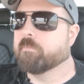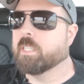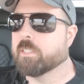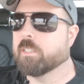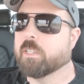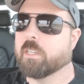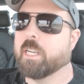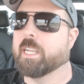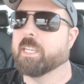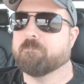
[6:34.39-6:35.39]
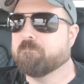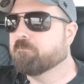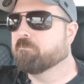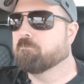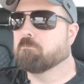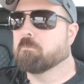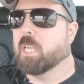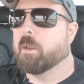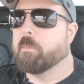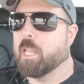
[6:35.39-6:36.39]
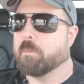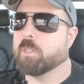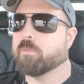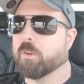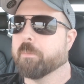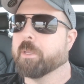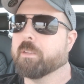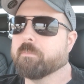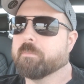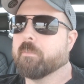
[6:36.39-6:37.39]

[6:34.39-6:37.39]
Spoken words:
Doesn't look like it. Got a Malibu in front of me.